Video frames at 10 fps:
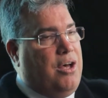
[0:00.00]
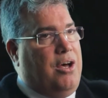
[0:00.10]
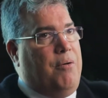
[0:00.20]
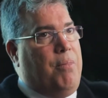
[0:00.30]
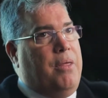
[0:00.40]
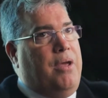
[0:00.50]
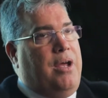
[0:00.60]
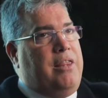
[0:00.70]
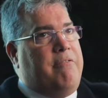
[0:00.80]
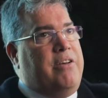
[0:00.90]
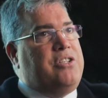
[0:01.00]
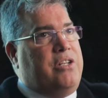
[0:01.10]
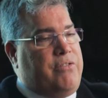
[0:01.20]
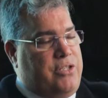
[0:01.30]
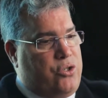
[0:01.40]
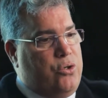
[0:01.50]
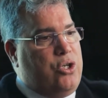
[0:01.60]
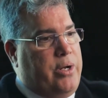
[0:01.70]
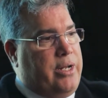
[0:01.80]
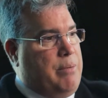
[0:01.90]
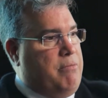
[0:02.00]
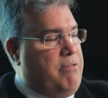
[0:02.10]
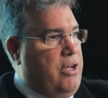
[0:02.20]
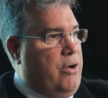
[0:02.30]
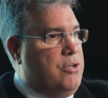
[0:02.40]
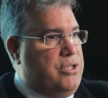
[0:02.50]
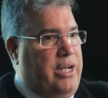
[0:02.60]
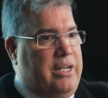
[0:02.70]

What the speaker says: And the vision is true to any type of theology.